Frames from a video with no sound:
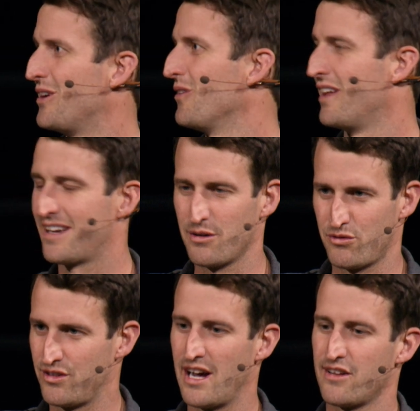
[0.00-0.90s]
Like, it
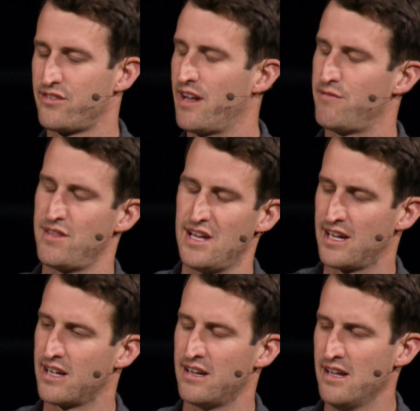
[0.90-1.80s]
was not a safe
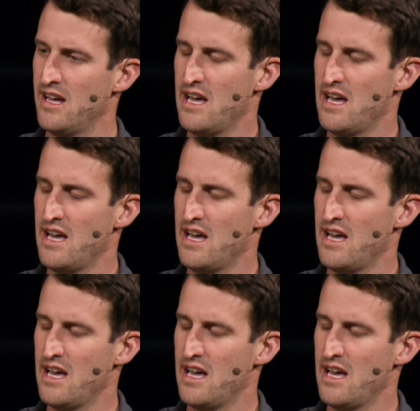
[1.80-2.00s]
thing. And